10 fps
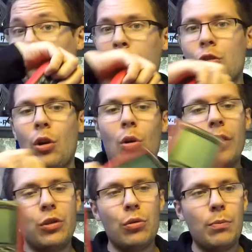So
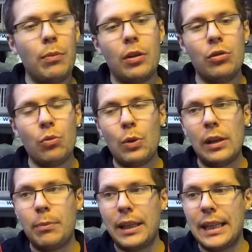you
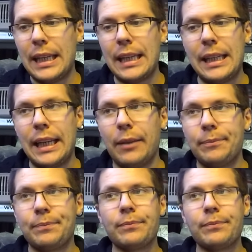will be needing